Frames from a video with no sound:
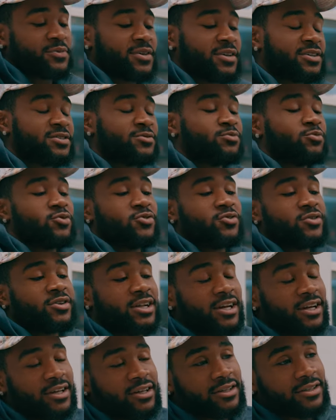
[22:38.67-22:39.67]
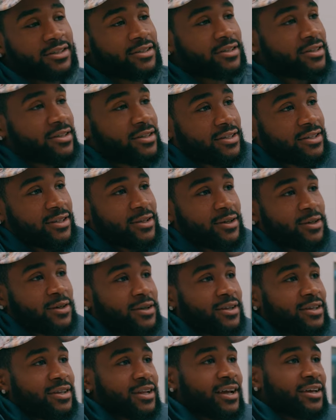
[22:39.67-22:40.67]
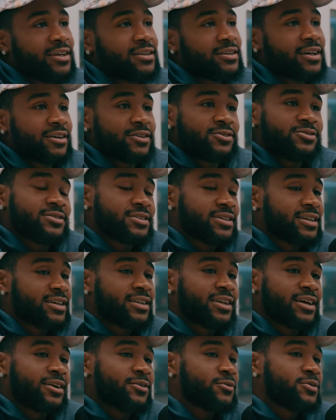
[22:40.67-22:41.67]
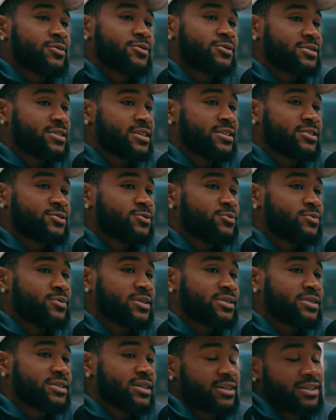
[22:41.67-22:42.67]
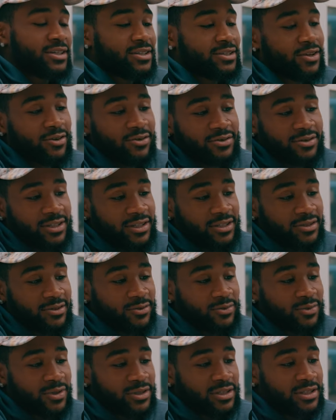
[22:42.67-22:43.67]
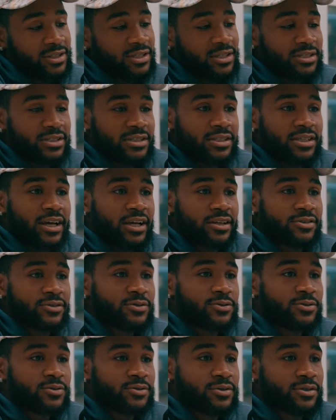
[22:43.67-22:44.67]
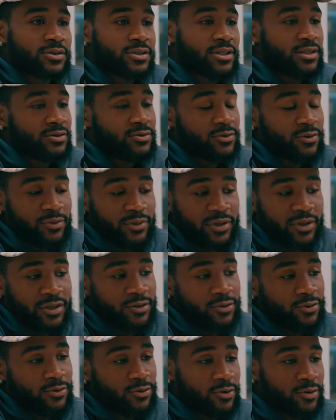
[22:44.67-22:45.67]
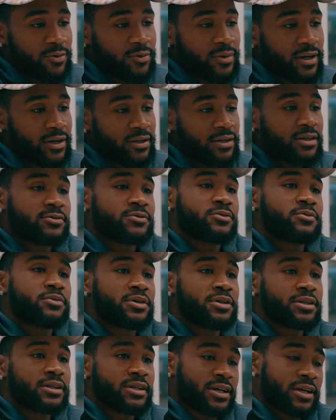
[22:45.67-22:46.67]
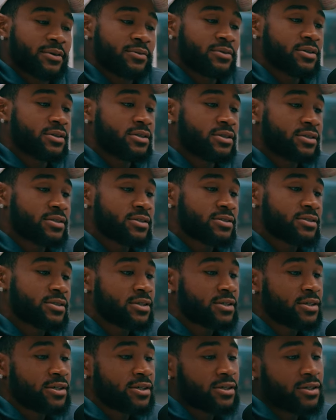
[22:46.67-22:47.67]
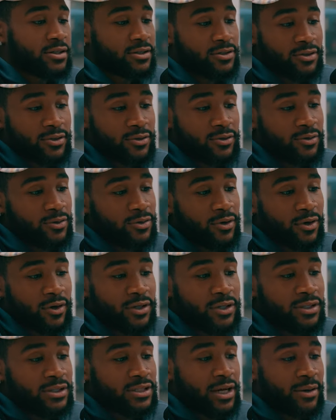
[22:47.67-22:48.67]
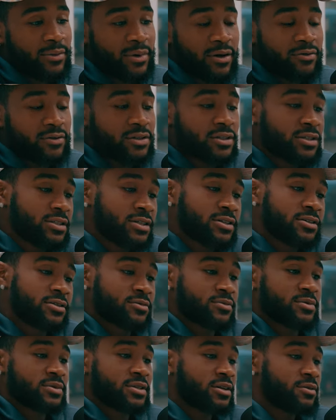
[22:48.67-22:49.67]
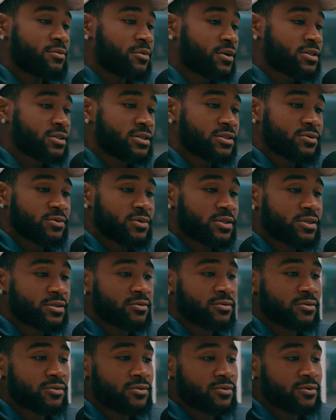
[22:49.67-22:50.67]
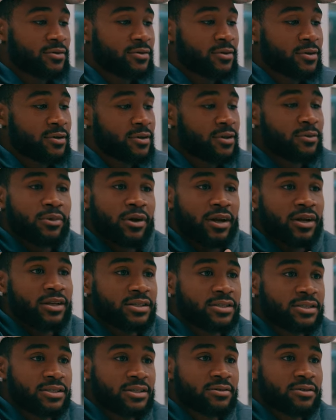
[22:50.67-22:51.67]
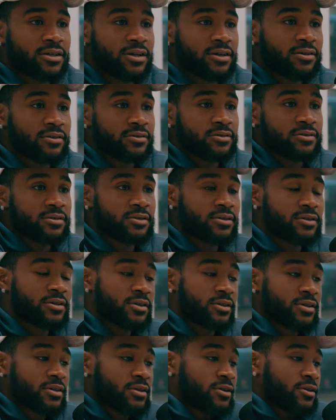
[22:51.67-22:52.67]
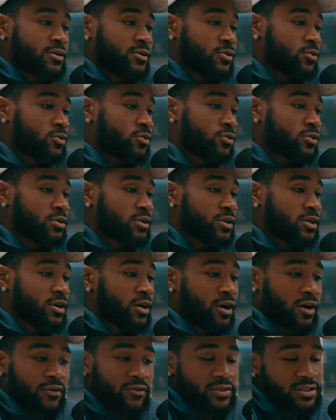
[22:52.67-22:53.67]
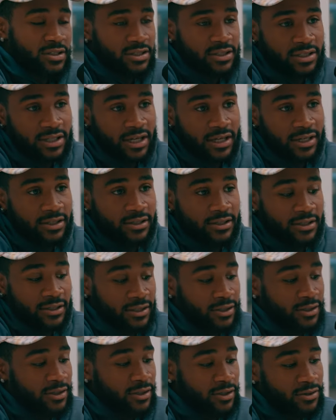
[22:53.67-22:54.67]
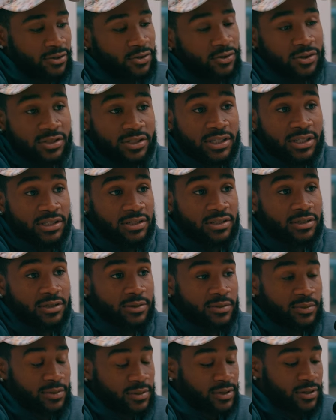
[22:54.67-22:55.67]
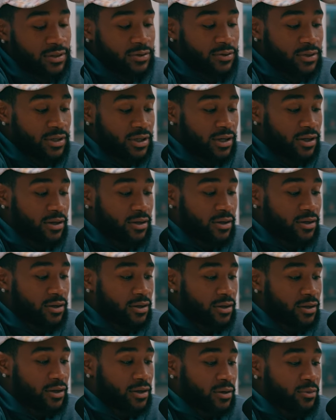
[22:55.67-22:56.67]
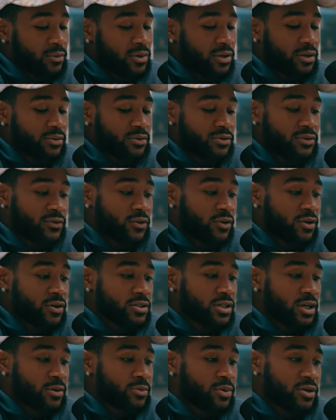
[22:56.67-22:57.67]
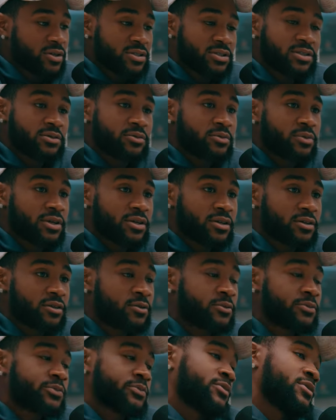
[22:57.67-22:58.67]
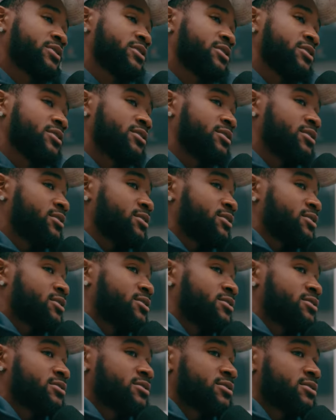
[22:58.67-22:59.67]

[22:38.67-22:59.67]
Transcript: it's more like, like, like you said, like we don't say too much. Like he don't say too much unless he got to. Mm-hmm. That's what being a quarterback. That's what being the captain is. So only time I really hear him say much is when he breaking the team down. Right. Or the offense is slacking. He he's gonna say something. I'm mm-hmm. gonna lie. But like, as far as like personally with me and him, uh,